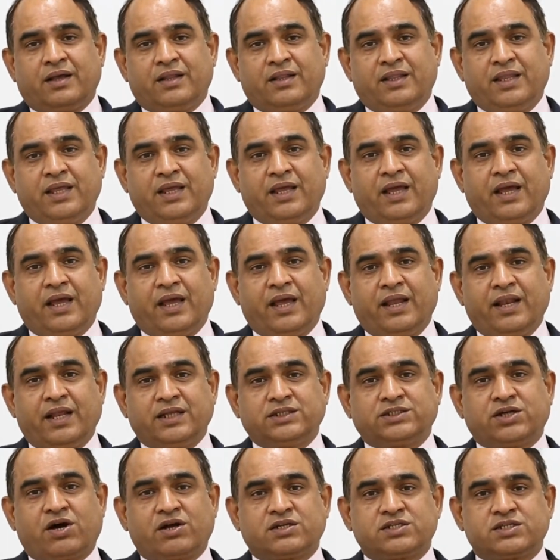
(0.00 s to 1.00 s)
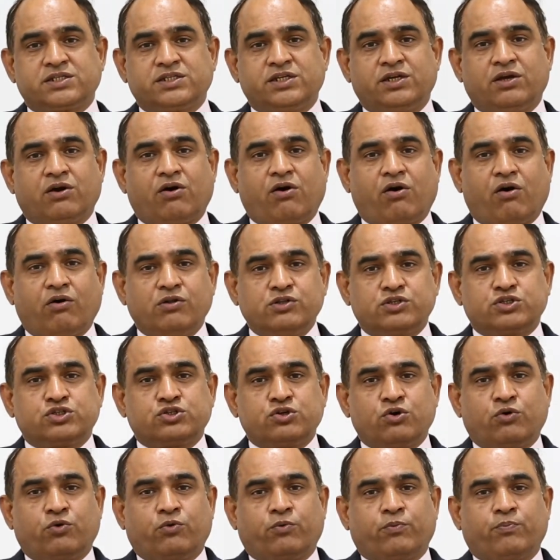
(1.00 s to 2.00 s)
The NHRC
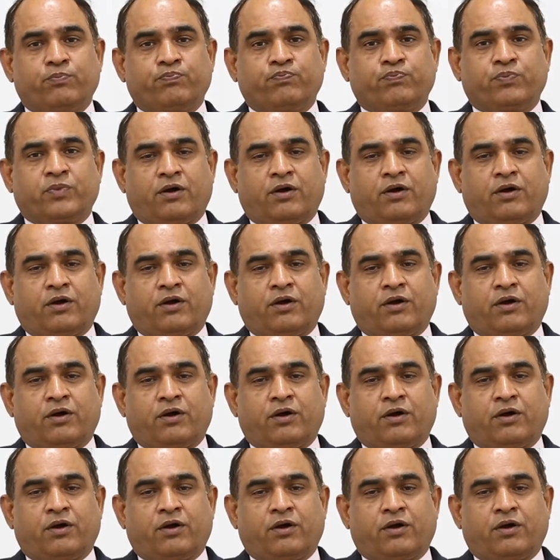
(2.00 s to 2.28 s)
also